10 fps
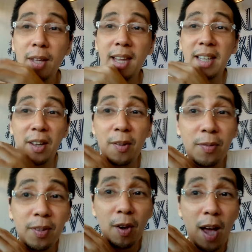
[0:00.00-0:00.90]
Hey,
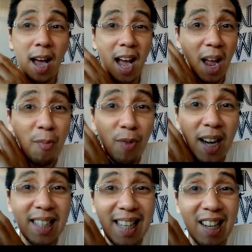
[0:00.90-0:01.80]
I'm
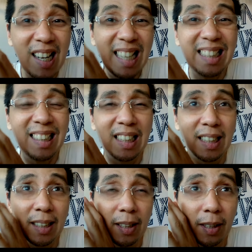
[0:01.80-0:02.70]
right here in
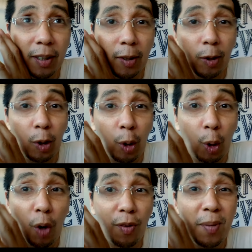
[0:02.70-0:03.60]

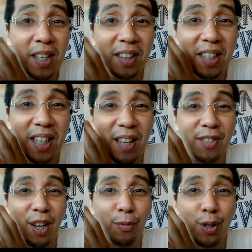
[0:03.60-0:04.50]
Coffee Bean and Tea
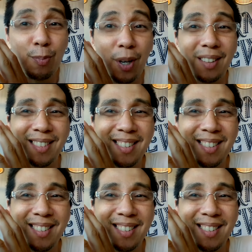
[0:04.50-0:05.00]
Leaves, Southwoods Mall.